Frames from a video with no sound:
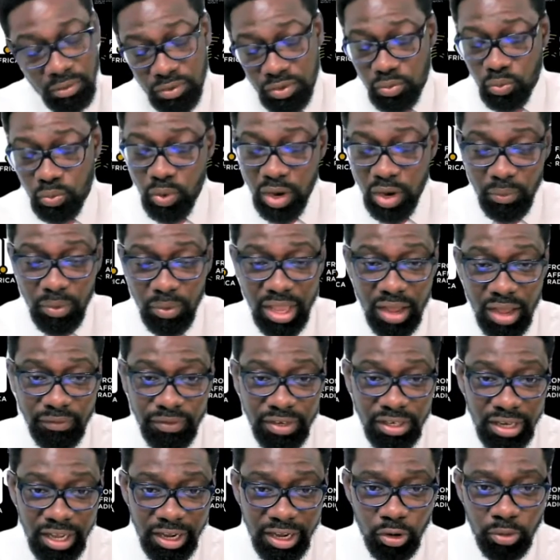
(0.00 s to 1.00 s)
where we have
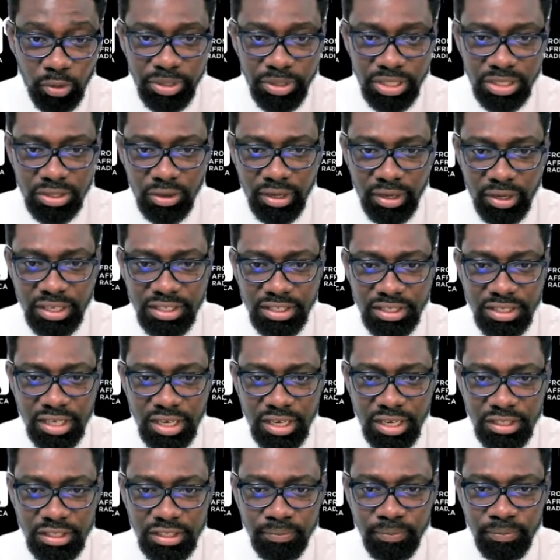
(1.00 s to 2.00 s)
the Nairobi Stock
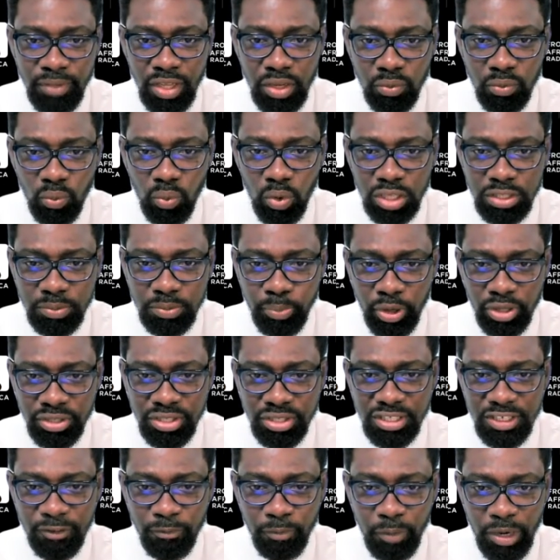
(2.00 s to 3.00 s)
Exchange, was
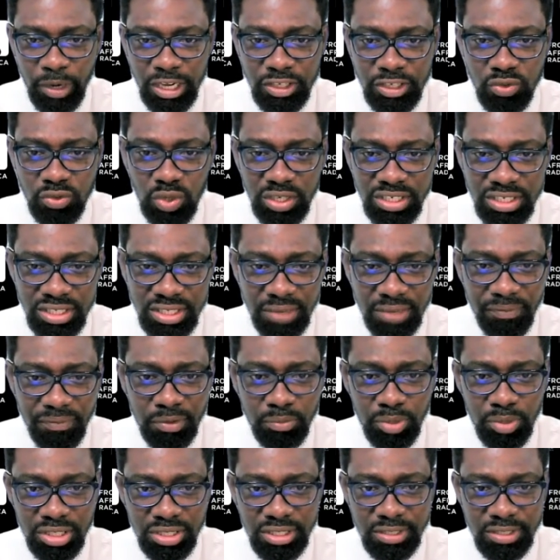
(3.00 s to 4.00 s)
positive by
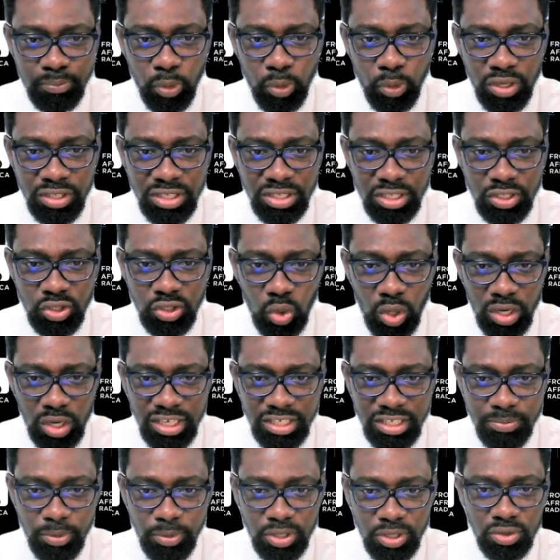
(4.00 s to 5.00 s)
27 basis points, and
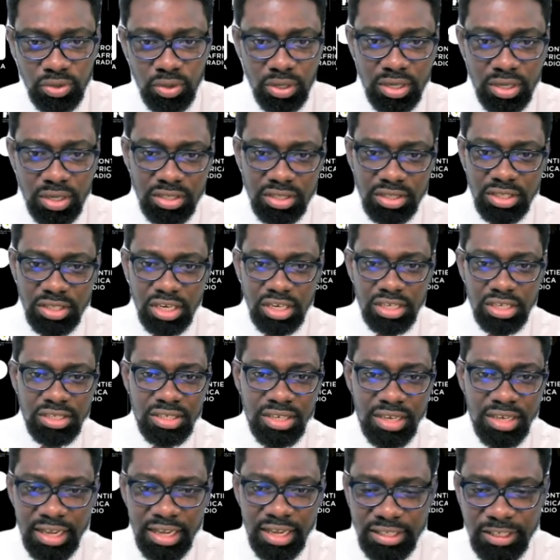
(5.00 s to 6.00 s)
Johannesburg Stock Exchange
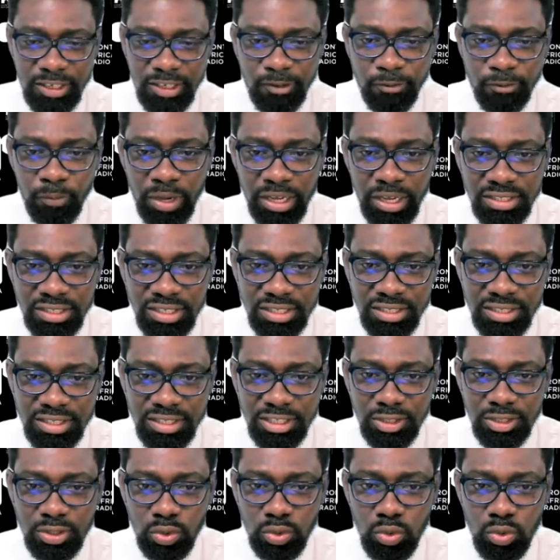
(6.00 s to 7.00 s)
negative by
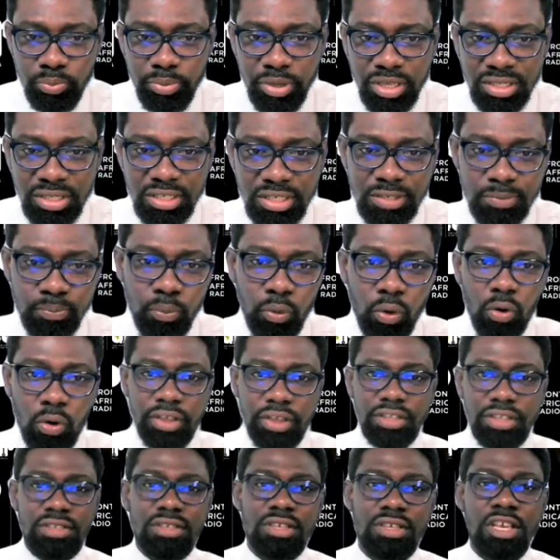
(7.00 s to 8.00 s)
62 basis
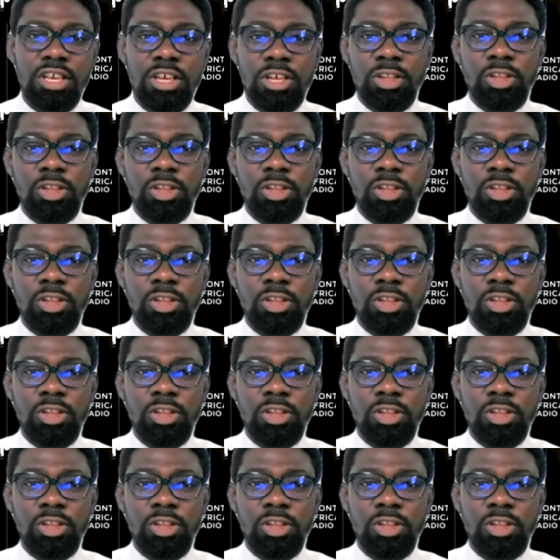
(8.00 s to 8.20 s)
points.